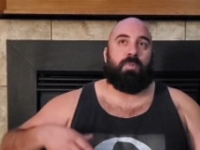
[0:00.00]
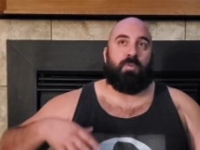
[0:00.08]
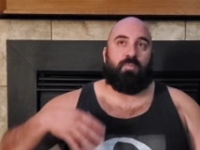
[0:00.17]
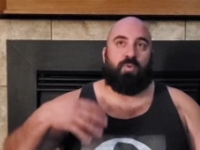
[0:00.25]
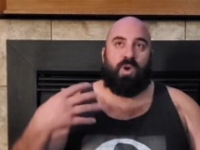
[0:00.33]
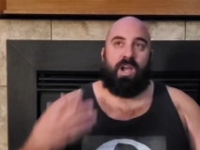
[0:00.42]

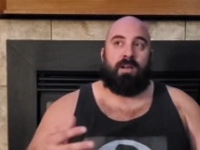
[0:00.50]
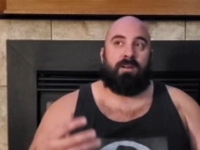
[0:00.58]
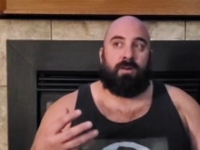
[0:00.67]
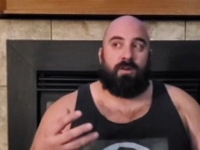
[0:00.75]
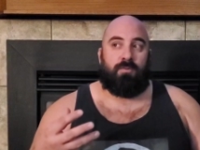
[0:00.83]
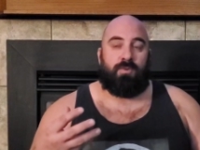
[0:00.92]
But
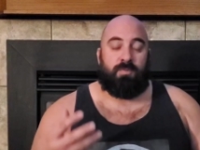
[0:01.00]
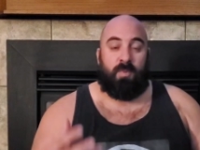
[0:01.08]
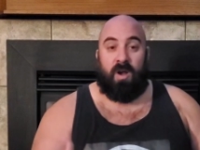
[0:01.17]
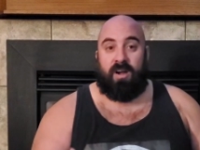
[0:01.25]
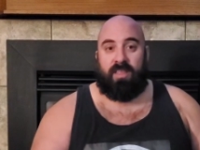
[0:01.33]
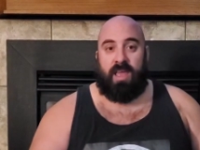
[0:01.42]
prayer was
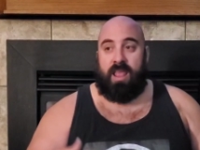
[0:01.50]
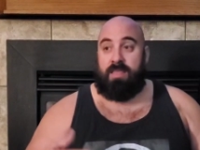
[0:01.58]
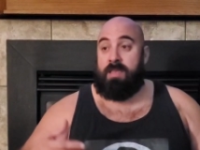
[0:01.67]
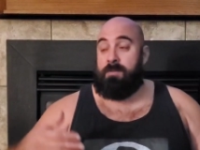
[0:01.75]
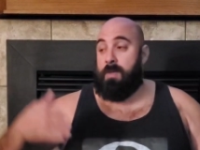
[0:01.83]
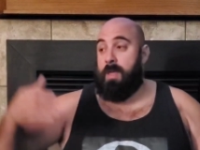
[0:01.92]
part of that, and
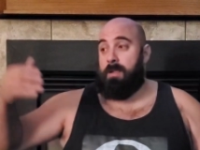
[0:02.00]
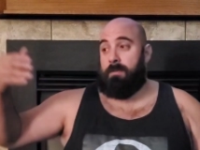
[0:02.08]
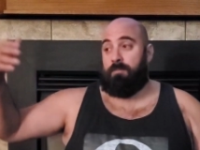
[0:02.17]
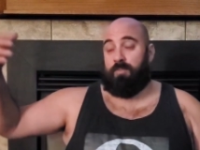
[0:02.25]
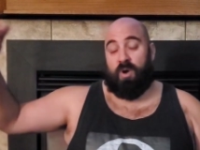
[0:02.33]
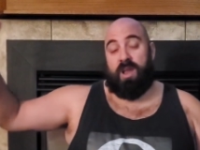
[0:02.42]
then
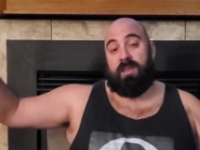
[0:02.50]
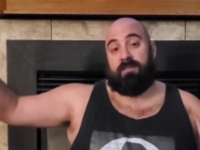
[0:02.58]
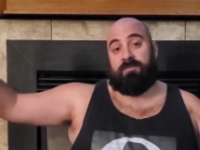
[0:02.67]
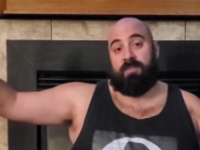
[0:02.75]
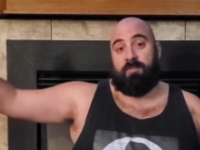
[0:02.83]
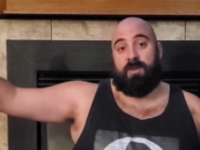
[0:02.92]

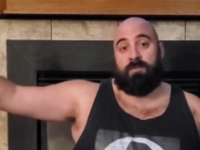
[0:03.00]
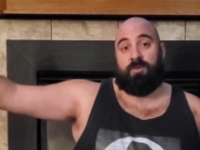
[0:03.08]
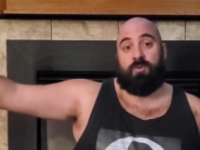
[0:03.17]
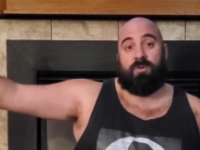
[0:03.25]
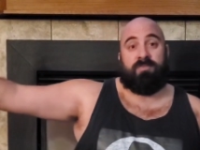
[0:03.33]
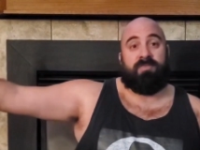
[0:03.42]
praying for the people
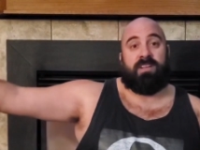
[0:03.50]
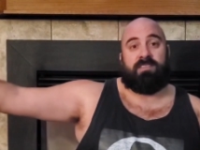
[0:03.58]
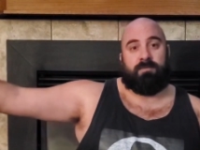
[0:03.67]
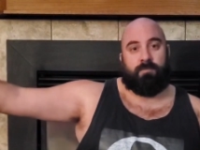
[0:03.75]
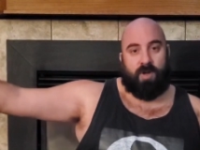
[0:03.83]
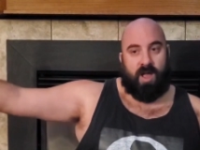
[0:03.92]
who were
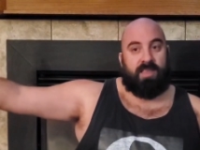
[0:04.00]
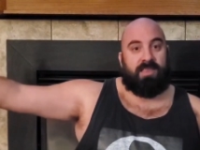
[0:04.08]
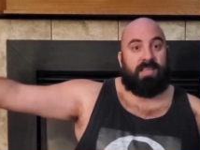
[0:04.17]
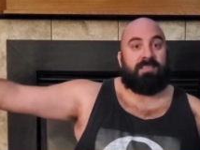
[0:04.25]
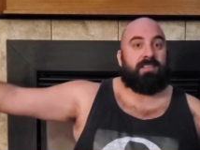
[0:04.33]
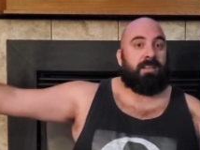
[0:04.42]
affected by
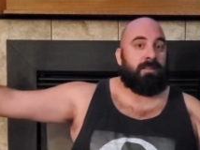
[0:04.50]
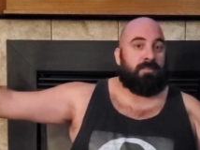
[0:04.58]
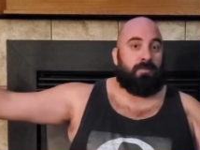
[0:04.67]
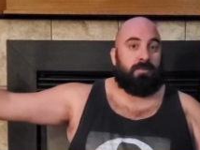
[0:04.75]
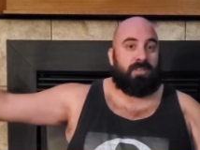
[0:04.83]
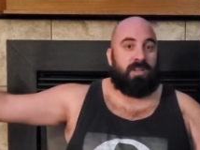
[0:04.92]
the incident
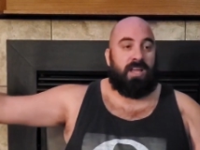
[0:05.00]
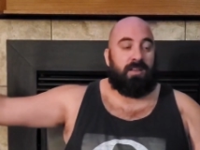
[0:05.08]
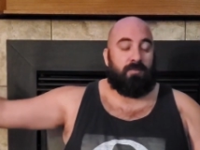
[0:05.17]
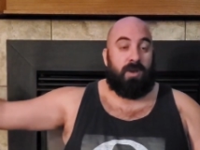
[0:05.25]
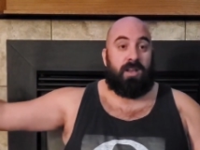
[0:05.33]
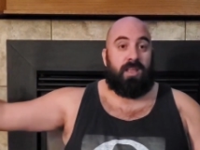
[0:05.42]
throughout the
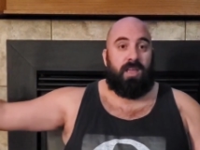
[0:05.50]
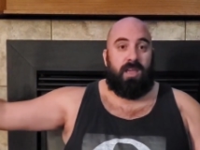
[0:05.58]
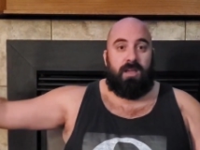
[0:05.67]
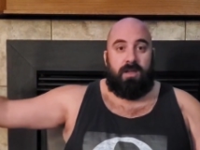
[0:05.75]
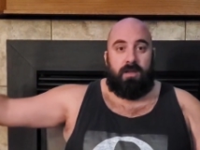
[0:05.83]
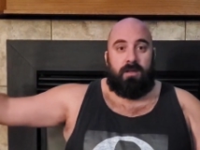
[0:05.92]
night, right?
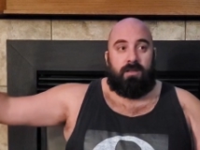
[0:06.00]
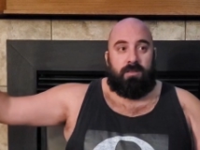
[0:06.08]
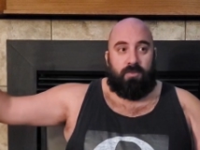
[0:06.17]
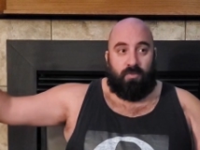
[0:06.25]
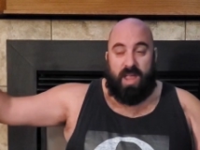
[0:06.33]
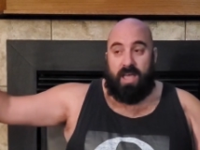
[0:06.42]

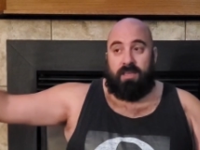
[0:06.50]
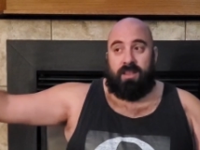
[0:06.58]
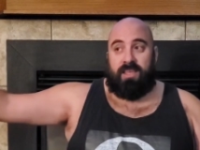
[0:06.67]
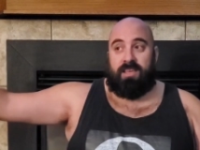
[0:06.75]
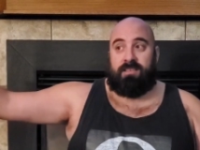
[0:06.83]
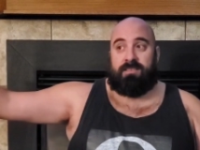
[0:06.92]
The
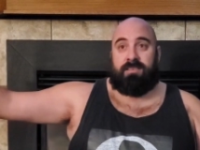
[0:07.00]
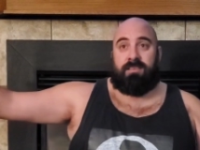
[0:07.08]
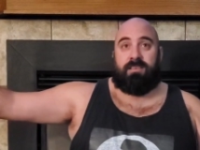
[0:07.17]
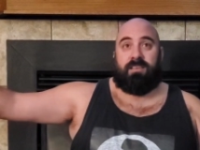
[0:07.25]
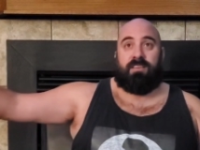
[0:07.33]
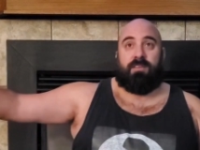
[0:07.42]
reality
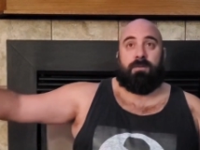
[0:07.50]
is,